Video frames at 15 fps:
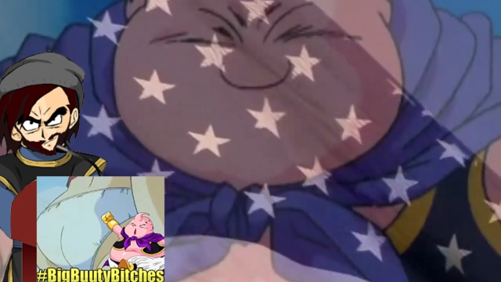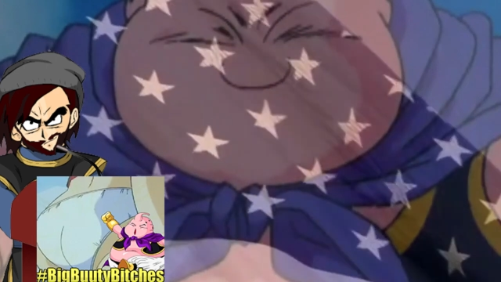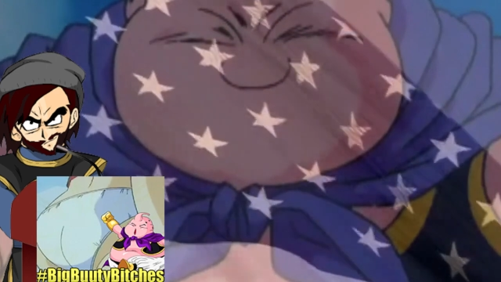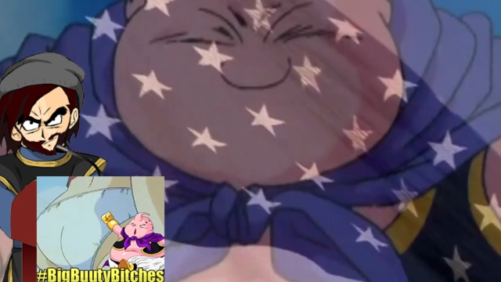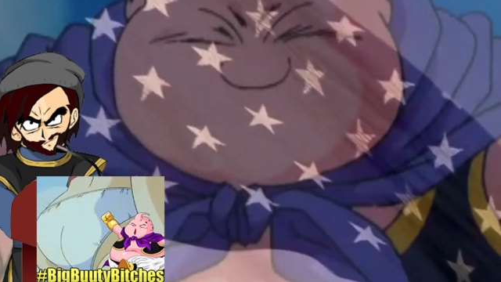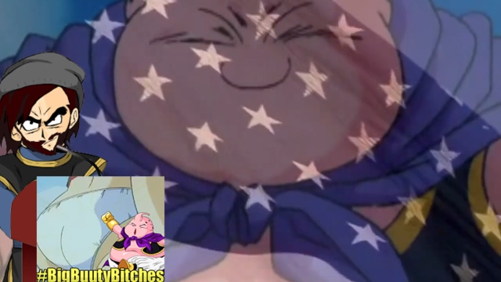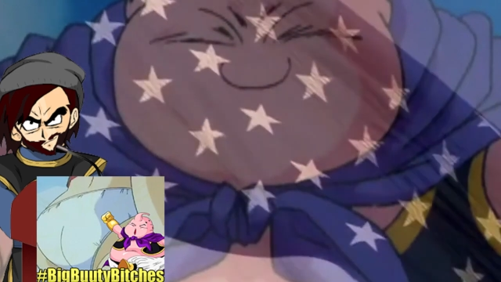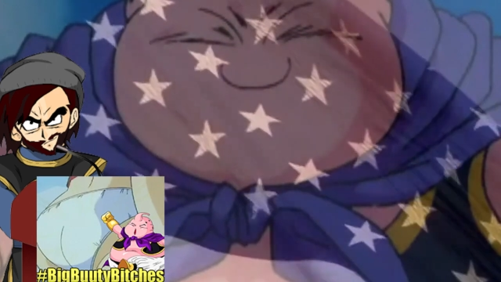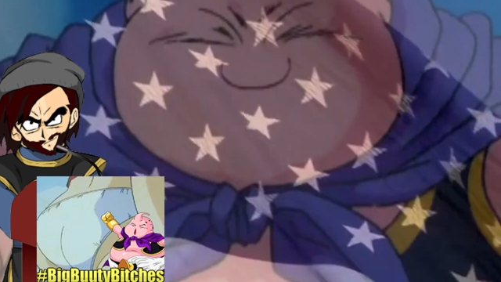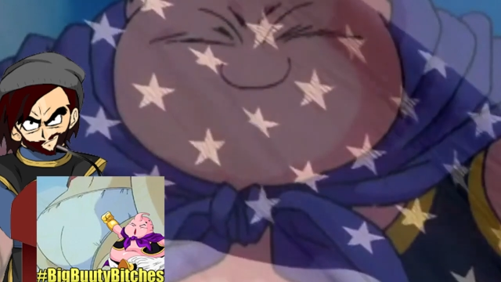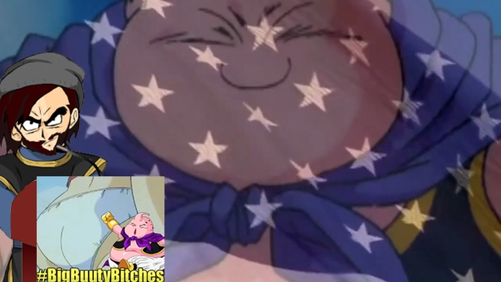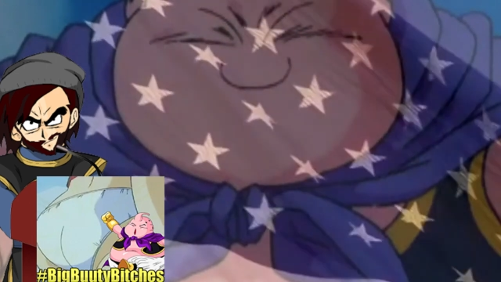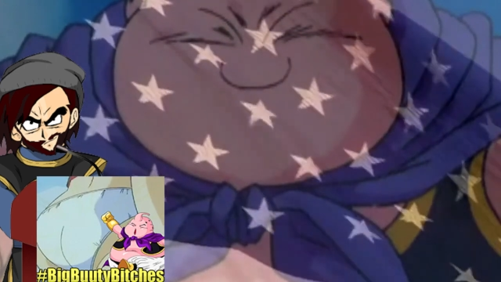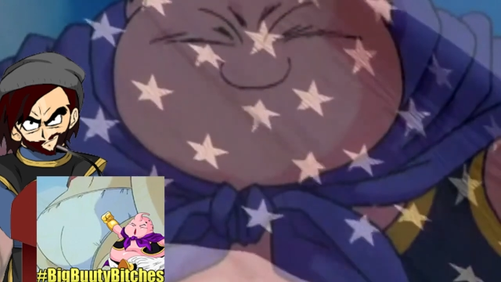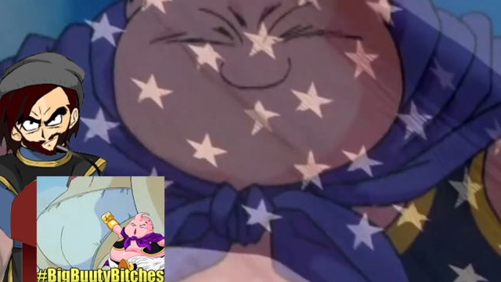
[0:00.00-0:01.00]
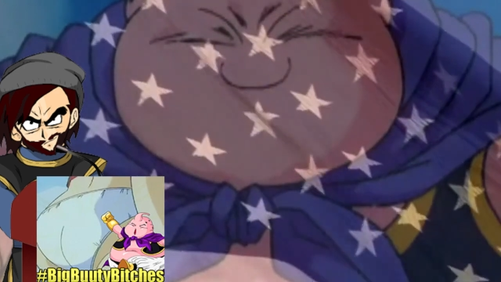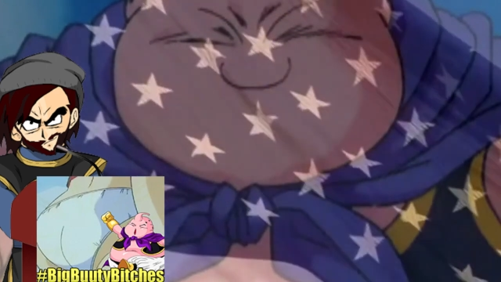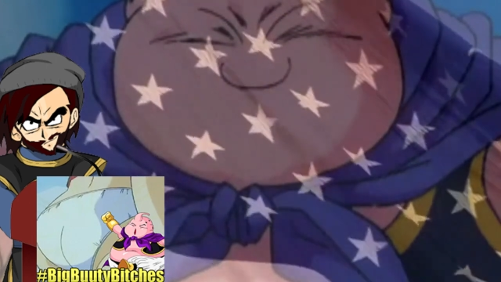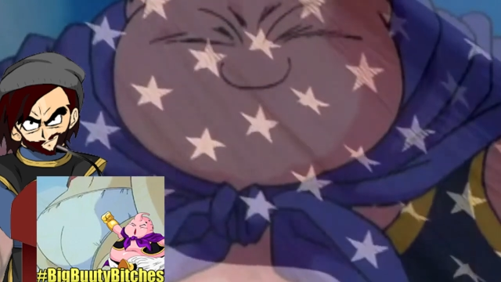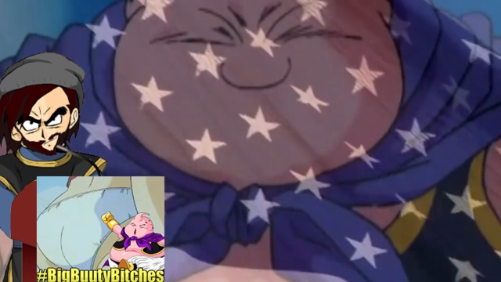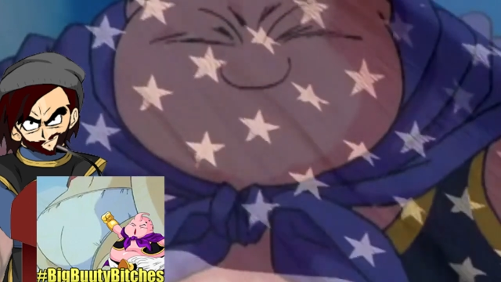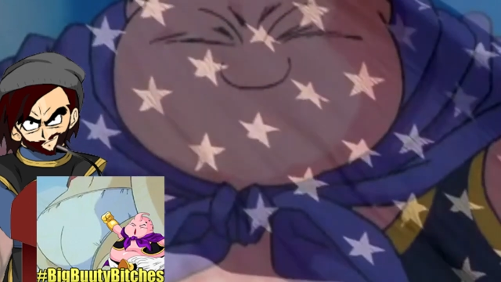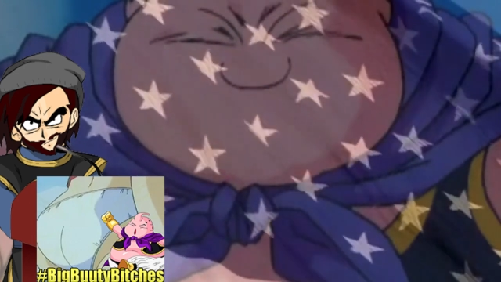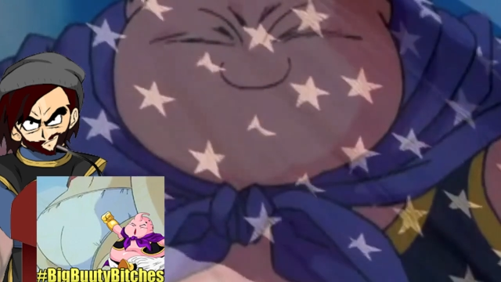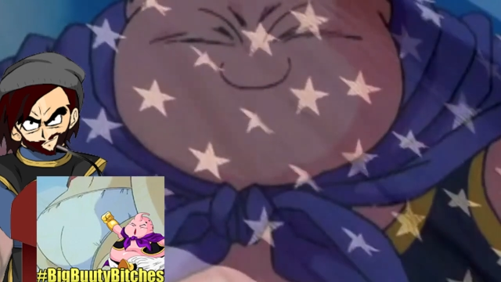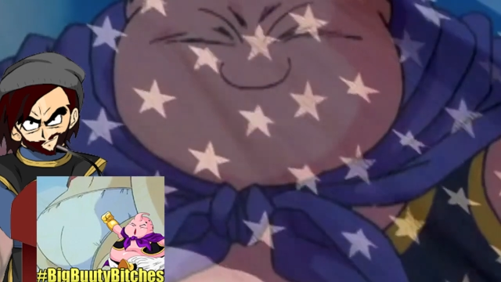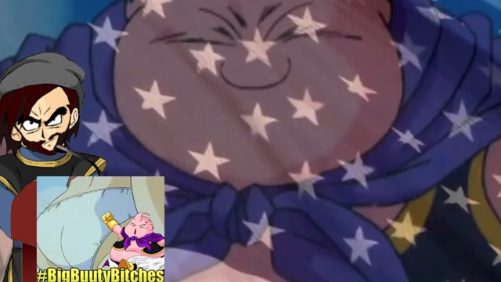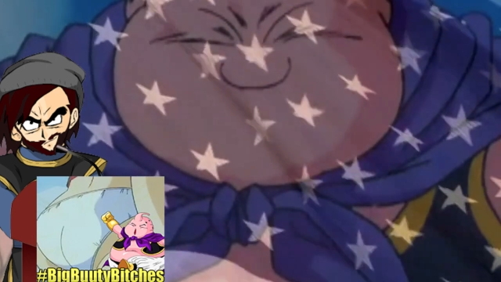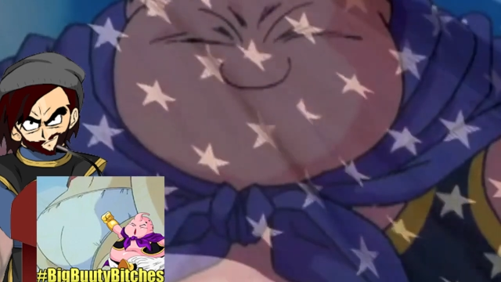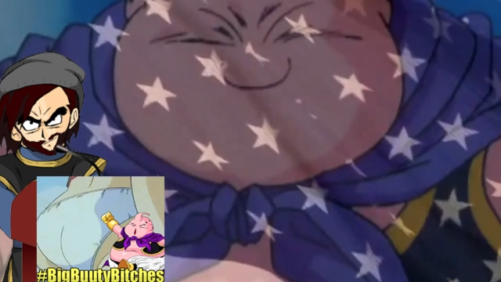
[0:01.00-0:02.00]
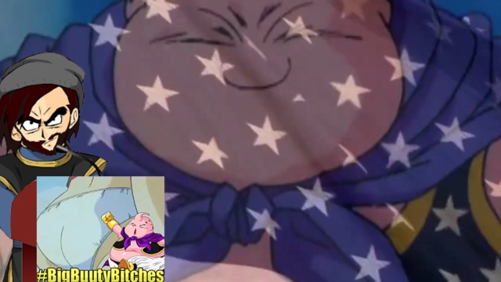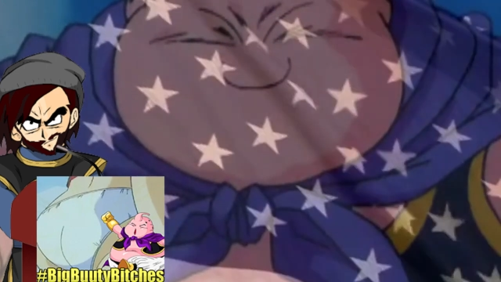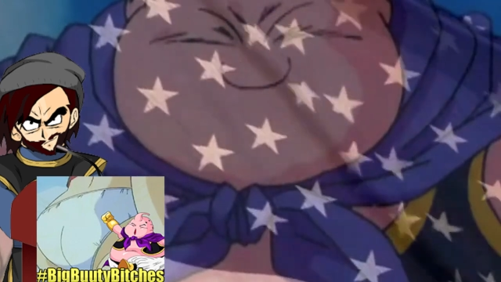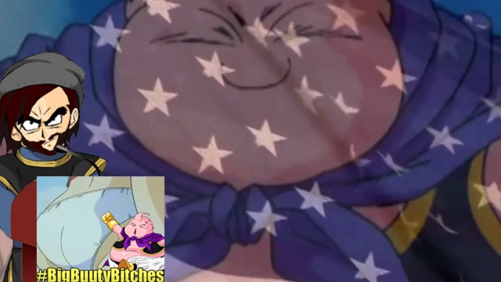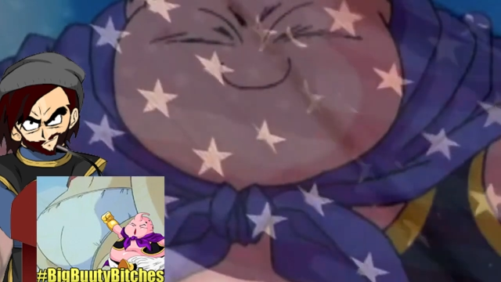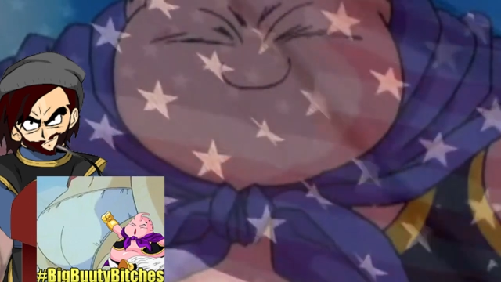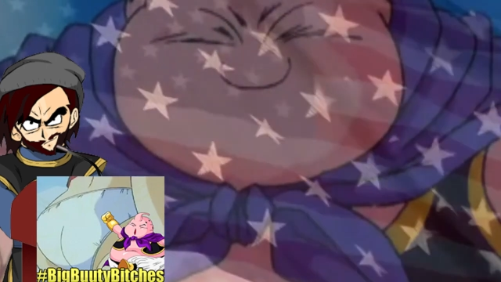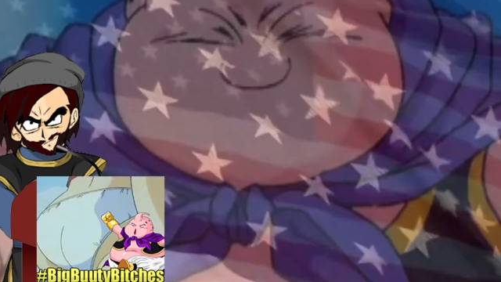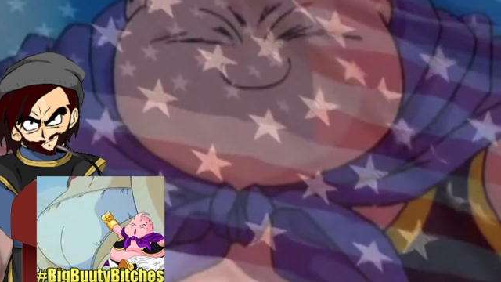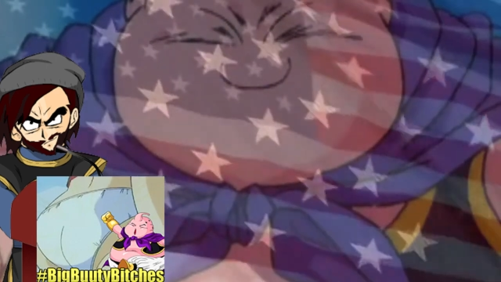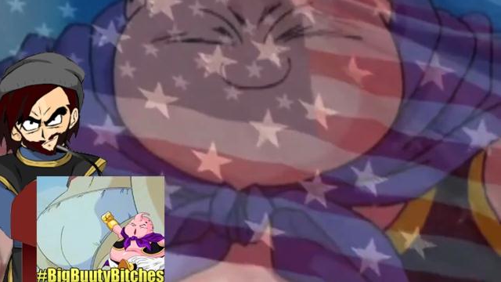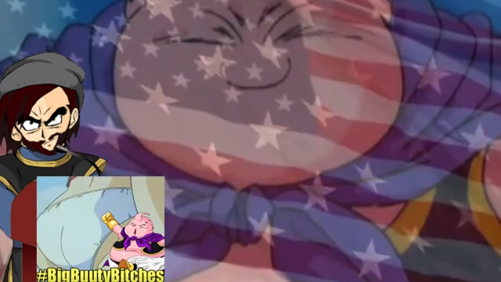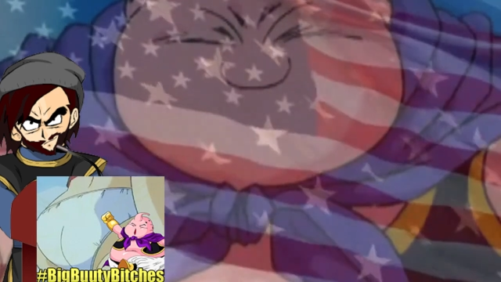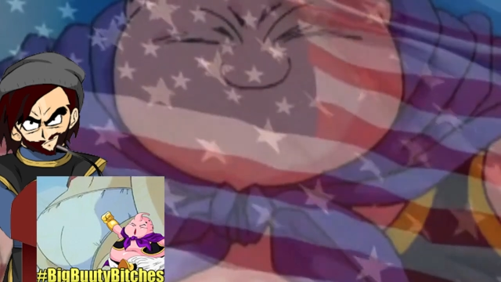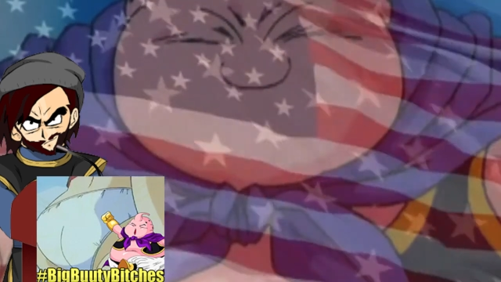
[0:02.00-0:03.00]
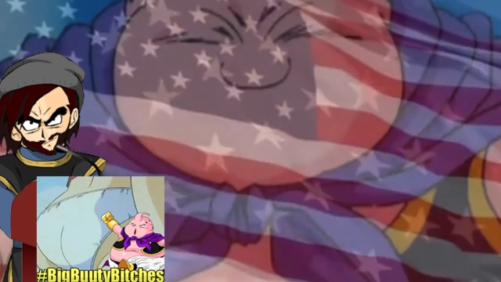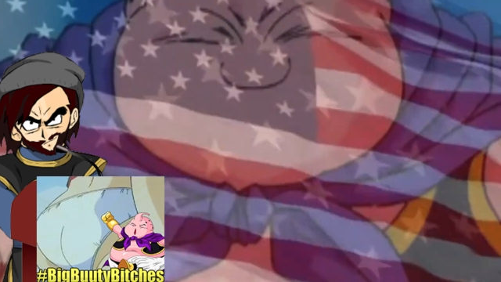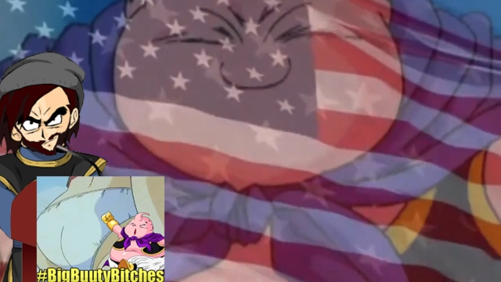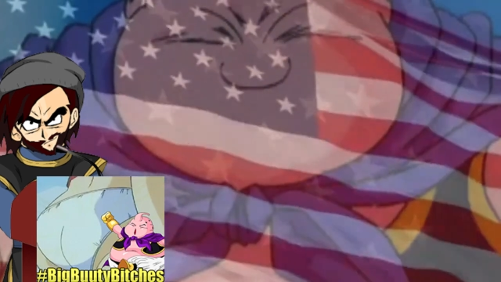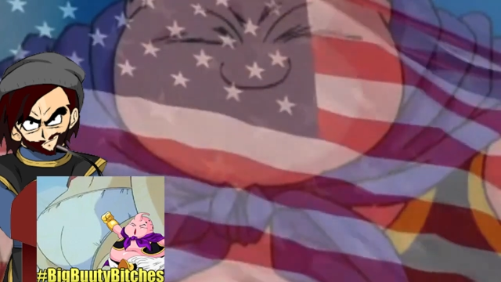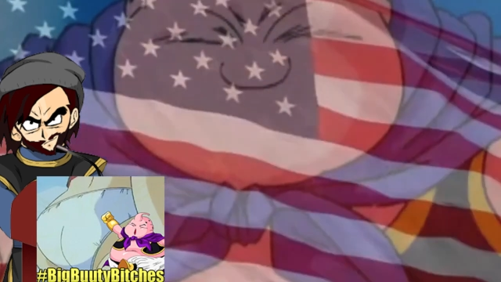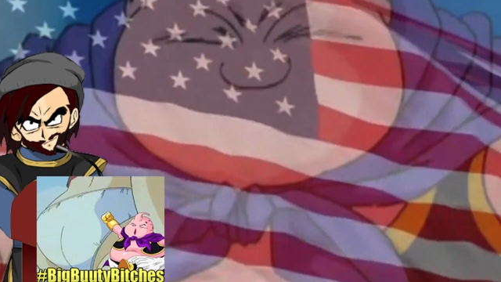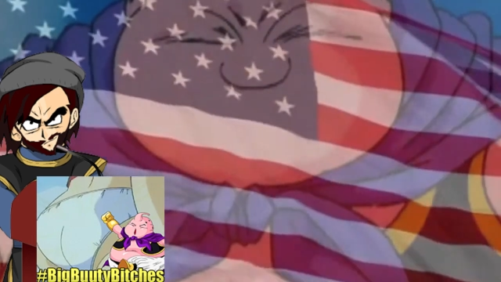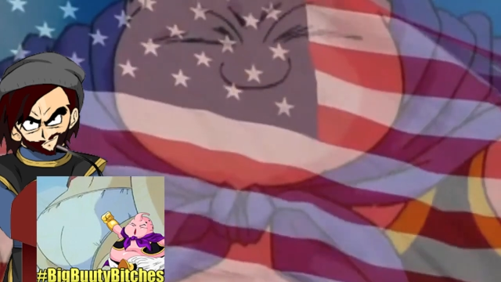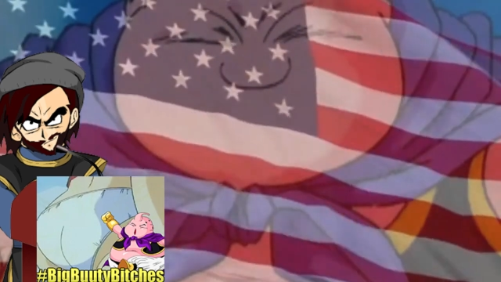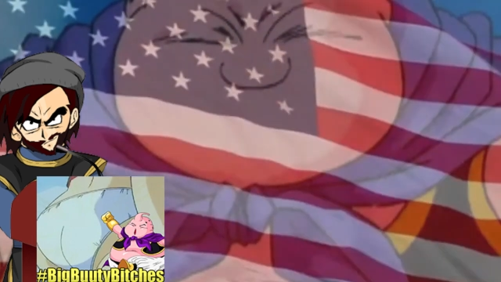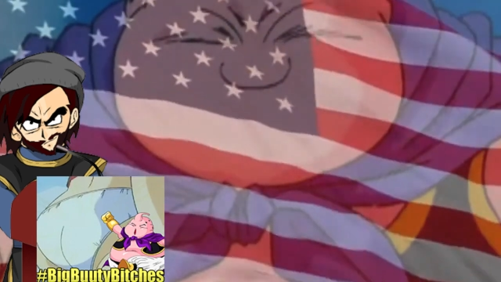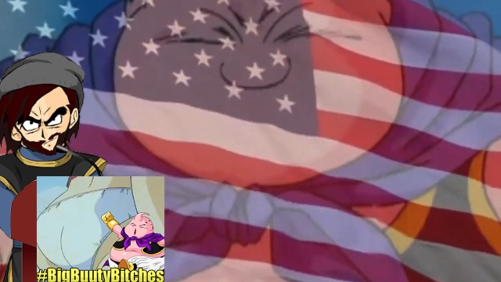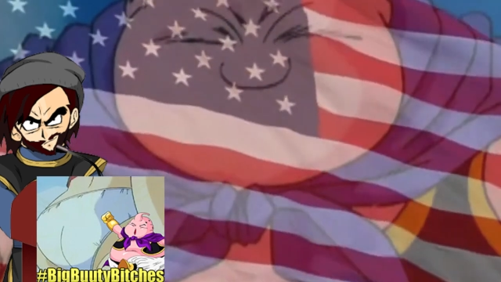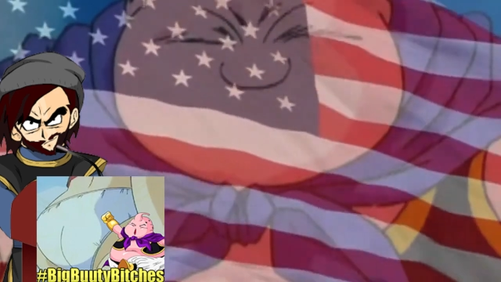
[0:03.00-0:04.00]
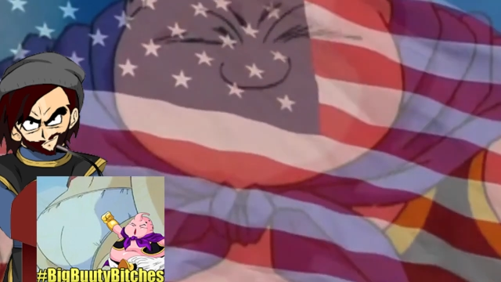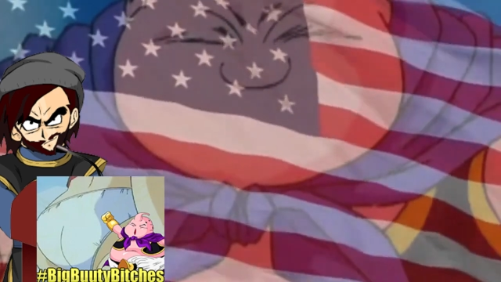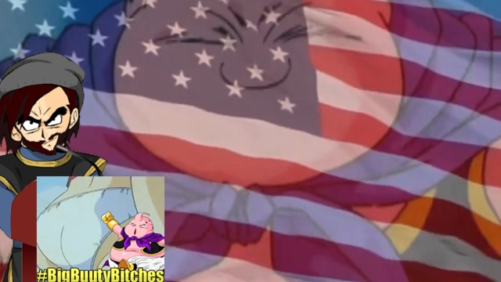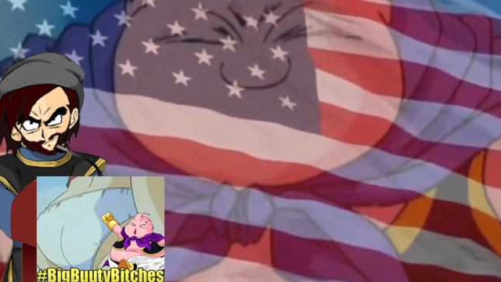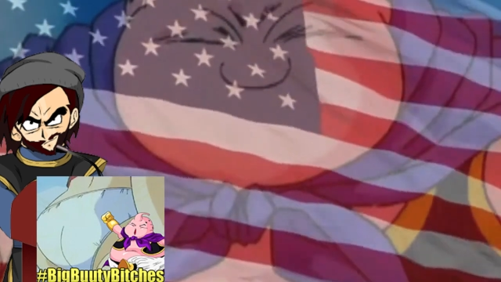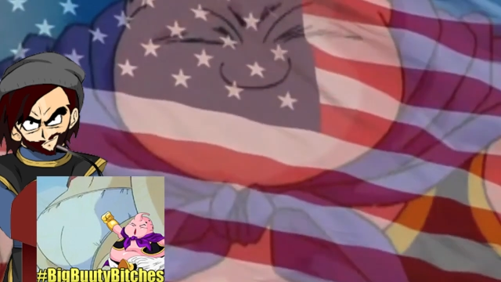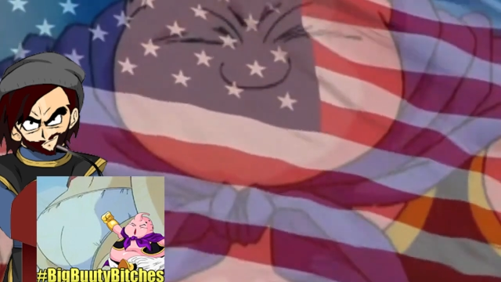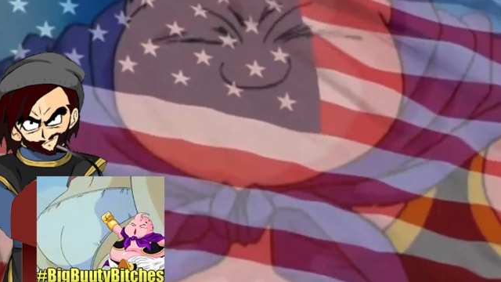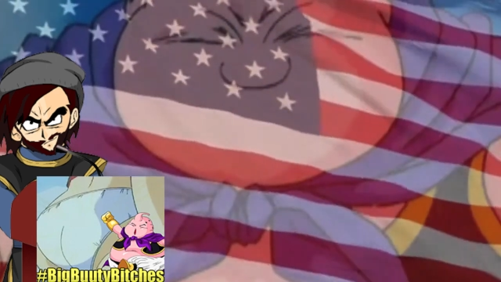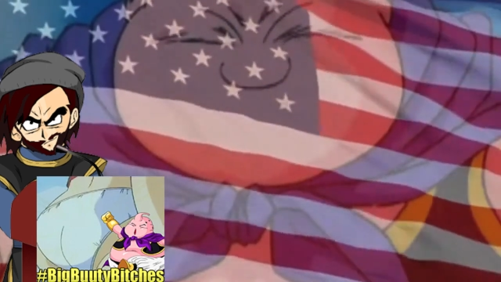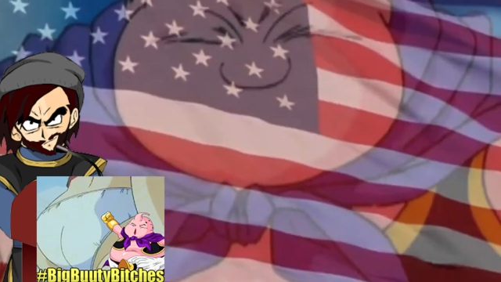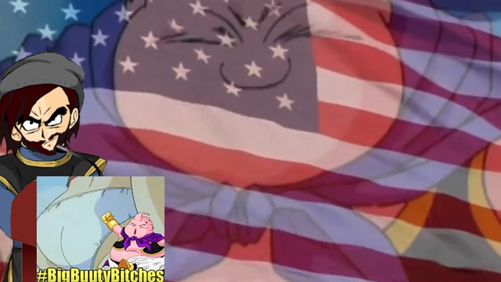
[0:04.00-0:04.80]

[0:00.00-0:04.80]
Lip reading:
[unreadable: no face in view]